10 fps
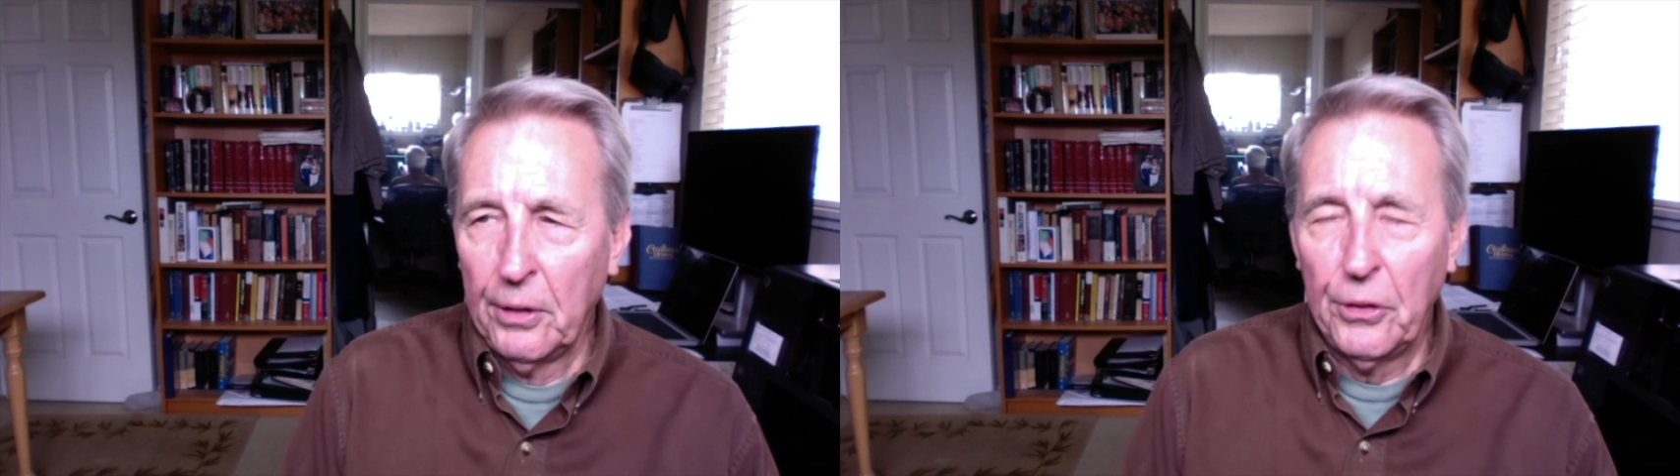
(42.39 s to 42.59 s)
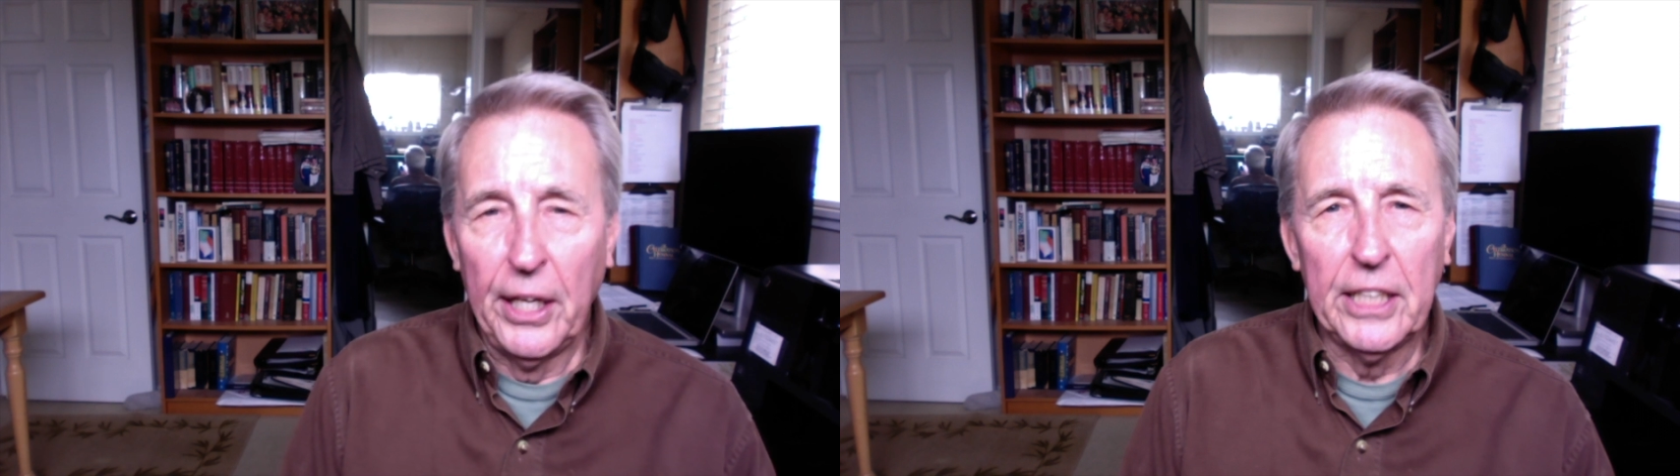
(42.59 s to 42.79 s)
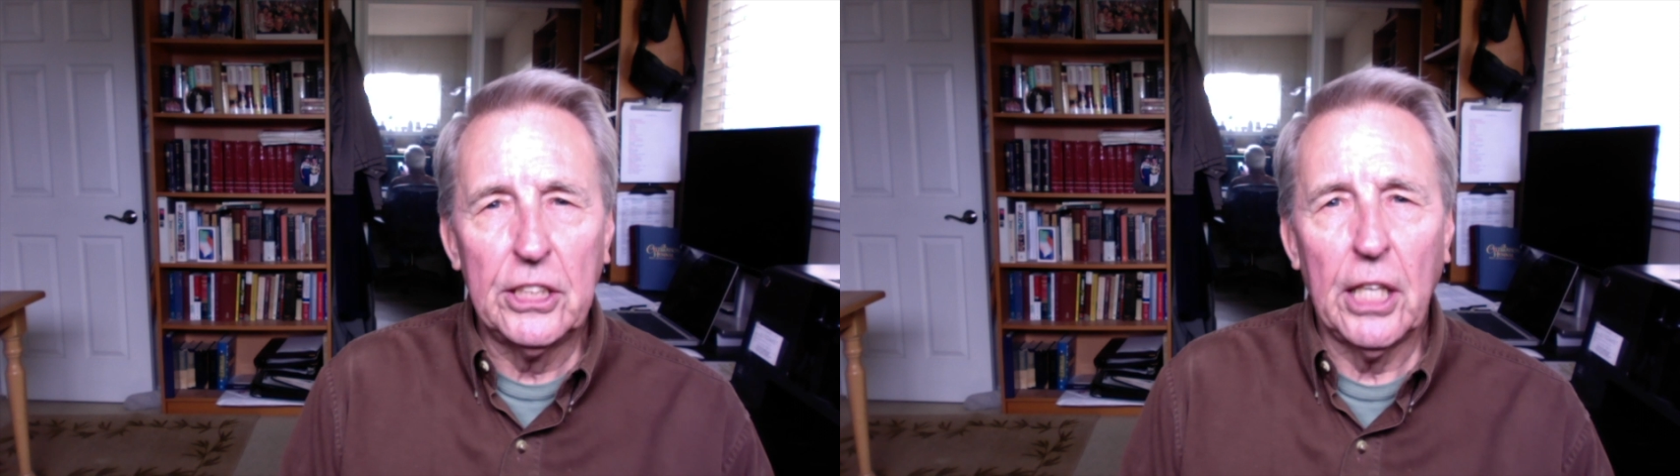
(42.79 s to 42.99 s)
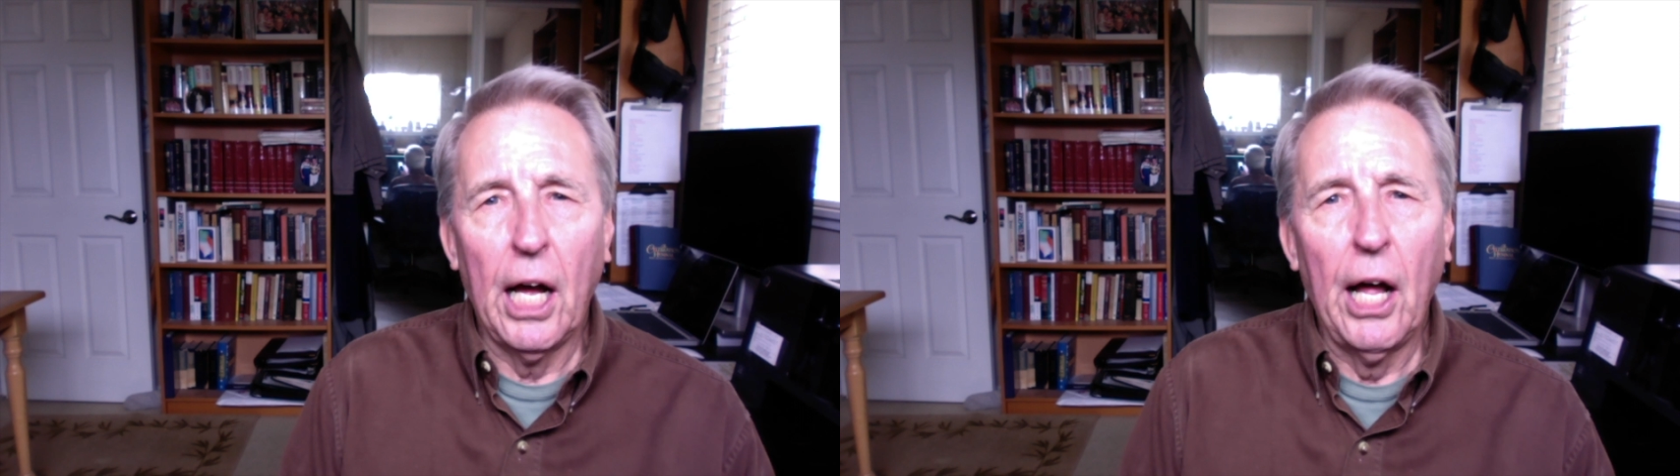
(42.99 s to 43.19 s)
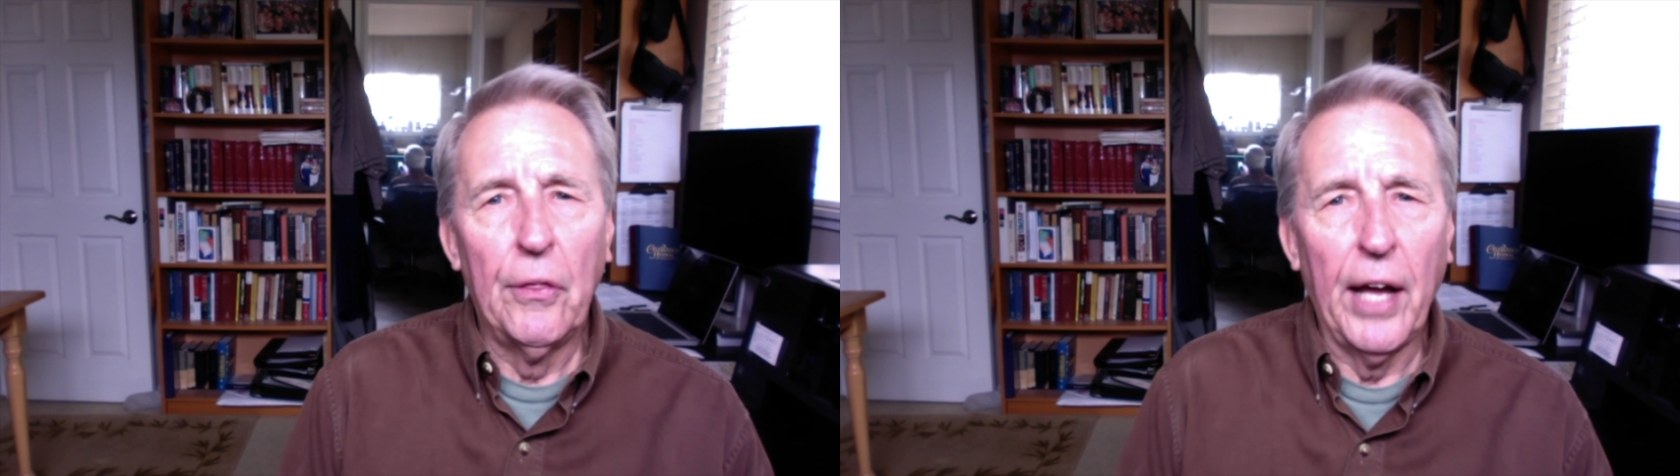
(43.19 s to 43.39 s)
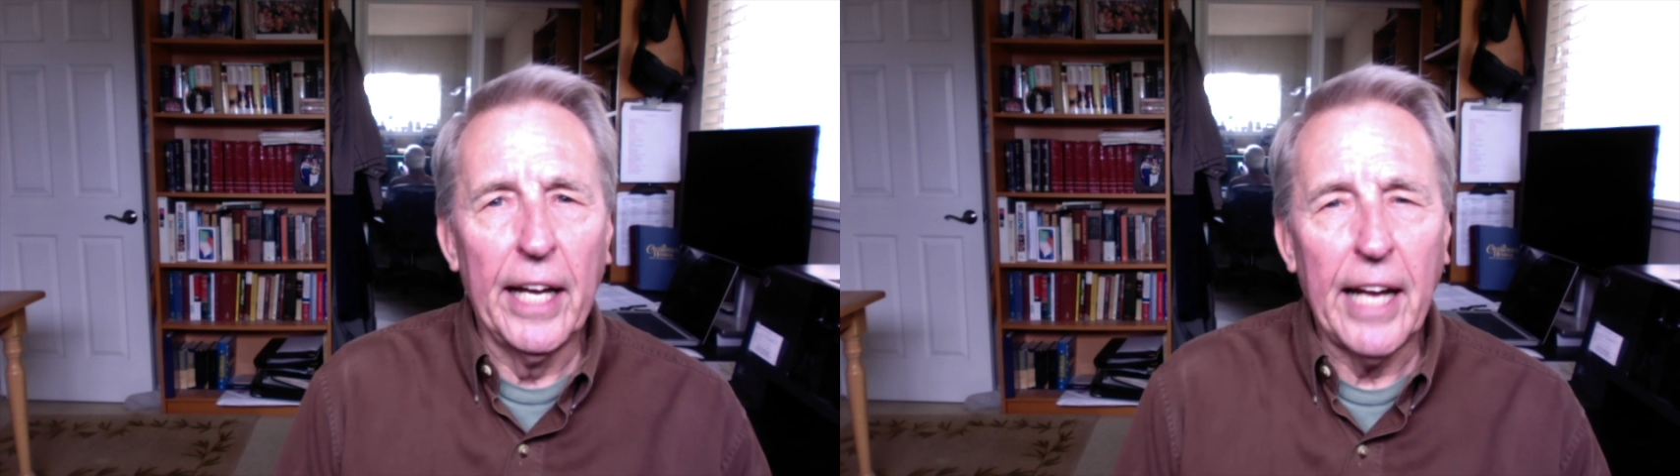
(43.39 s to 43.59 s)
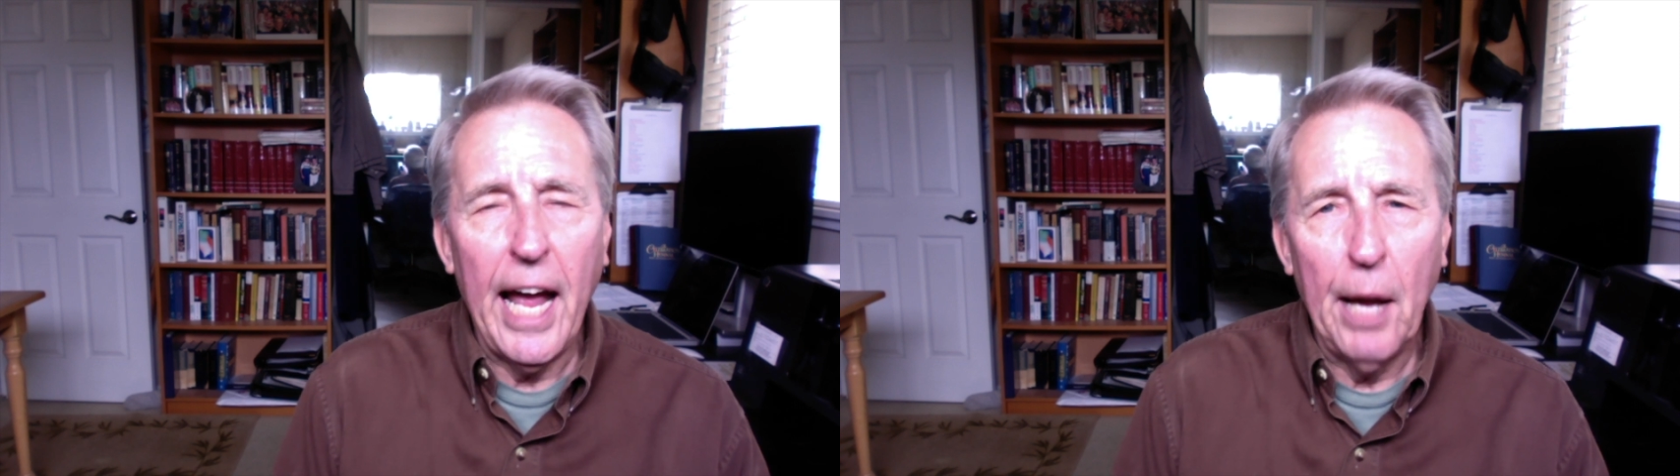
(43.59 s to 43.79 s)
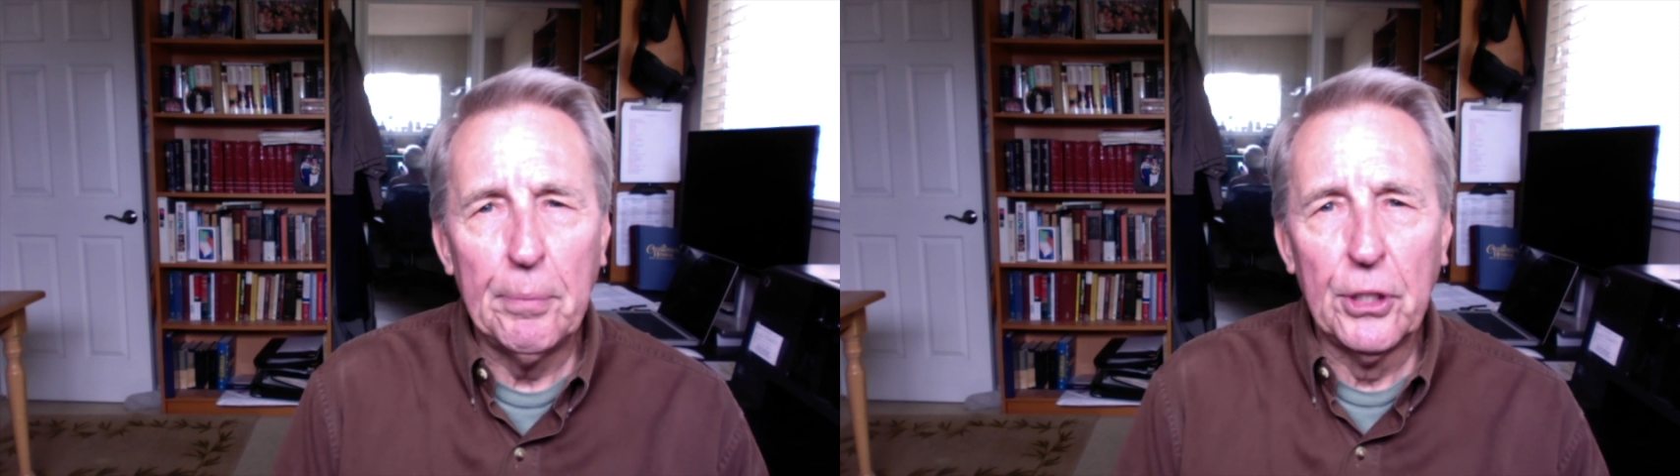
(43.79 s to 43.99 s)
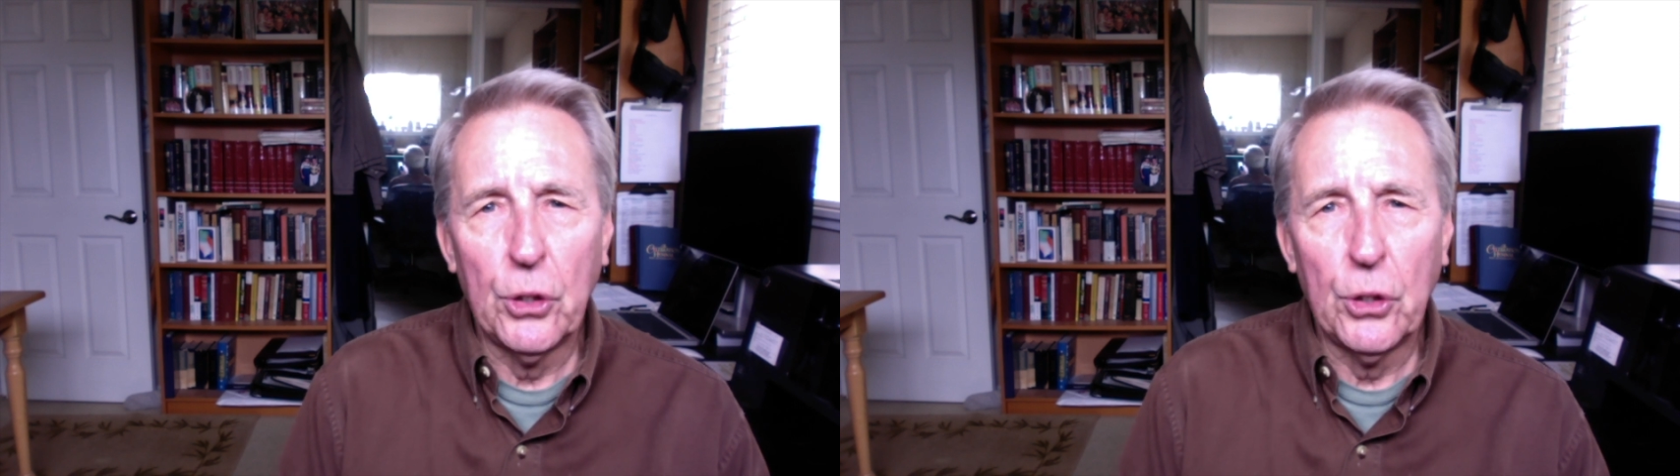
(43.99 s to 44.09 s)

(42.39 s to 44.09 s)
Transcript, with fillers: things that happened